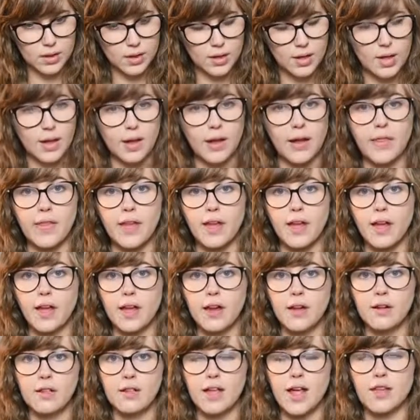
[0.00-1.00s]
And
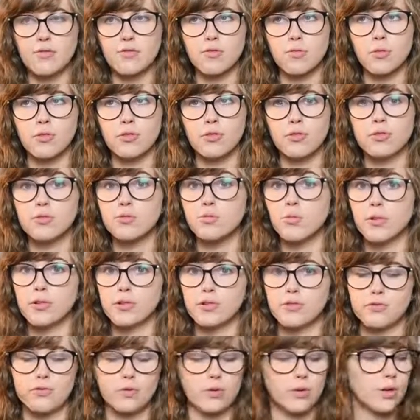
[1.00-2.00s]
then last one we'll do is 1
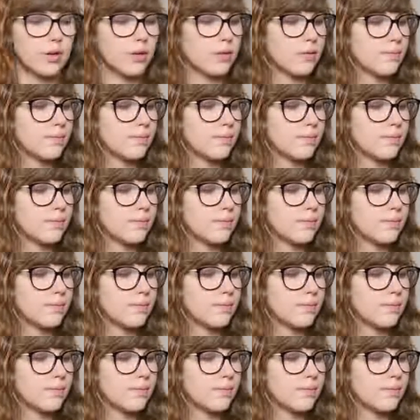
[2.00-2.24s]
to 4.